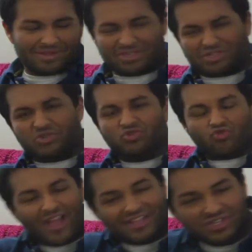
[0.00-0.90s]
just
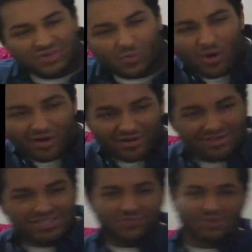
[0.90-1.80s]
drenched in
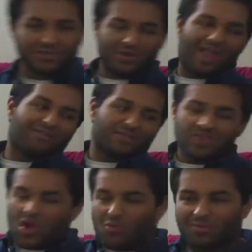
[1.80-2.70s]
water just because we're having
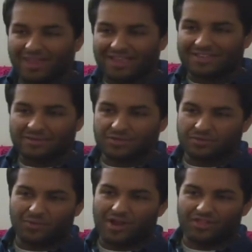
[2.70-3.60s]
it
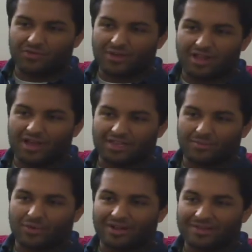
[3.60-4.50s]
was probably 3 o'clock in the
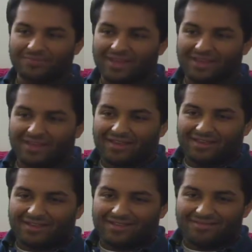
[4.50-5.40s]
morning.
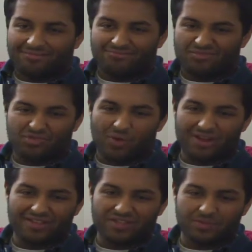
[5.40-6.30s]

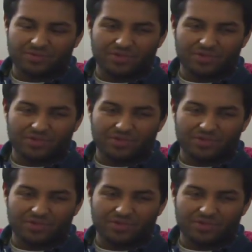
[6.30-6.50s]
20 of these super